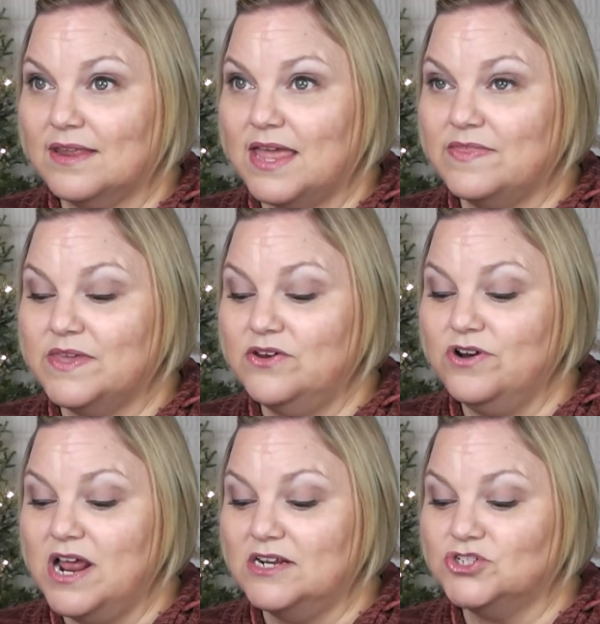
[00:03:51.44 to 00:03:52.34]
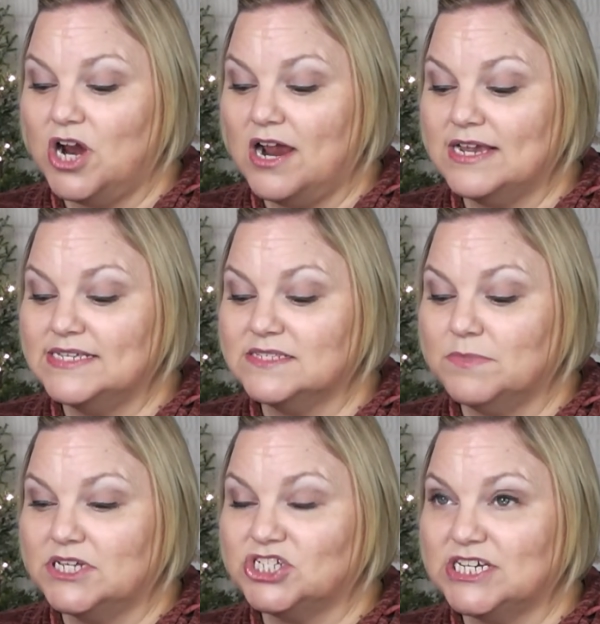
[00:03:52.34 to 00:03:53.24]
and then you're not drawing as
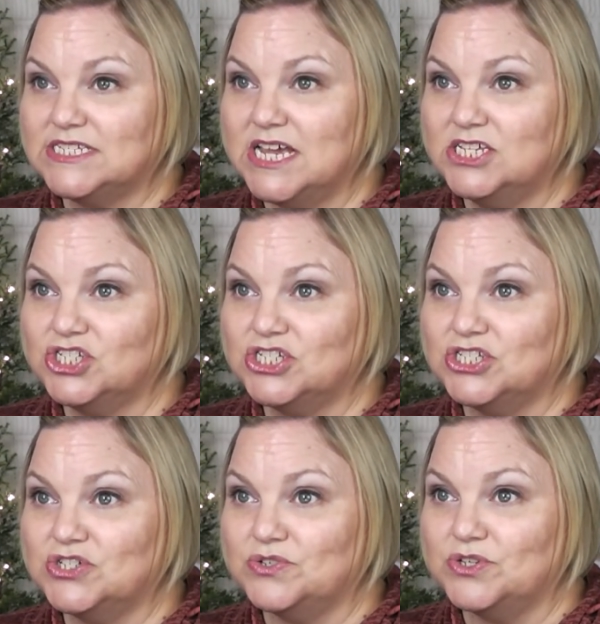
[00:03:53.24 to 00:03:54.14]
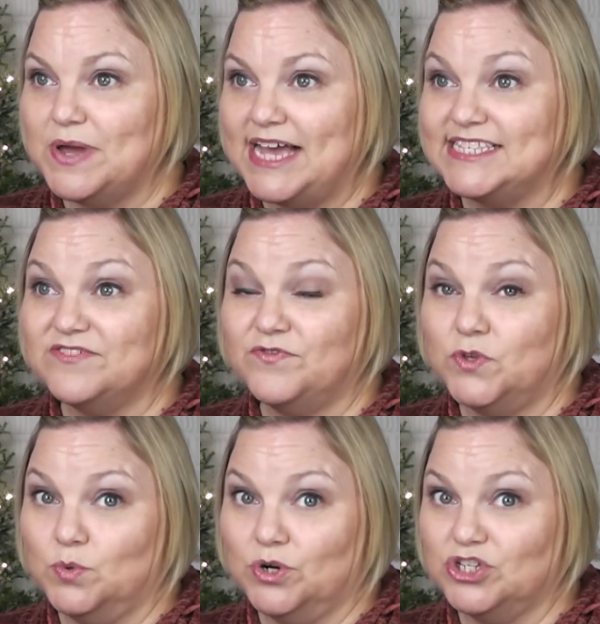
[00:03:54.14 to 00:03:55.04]
much attention to you as if
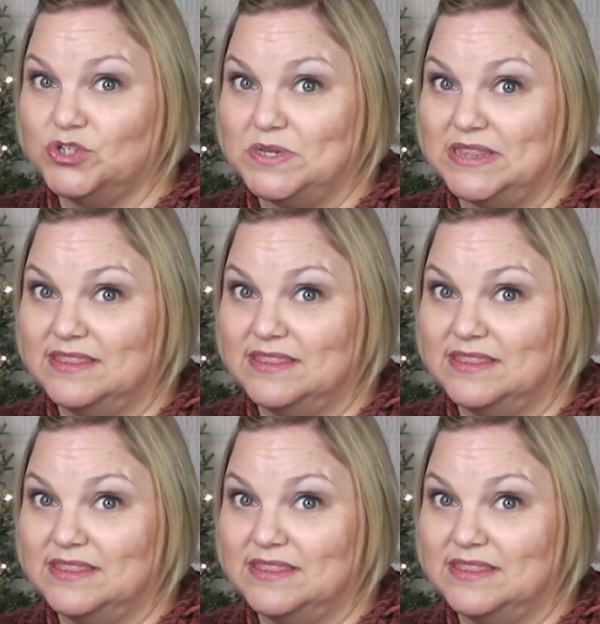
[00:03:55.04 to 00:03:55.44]
you were doing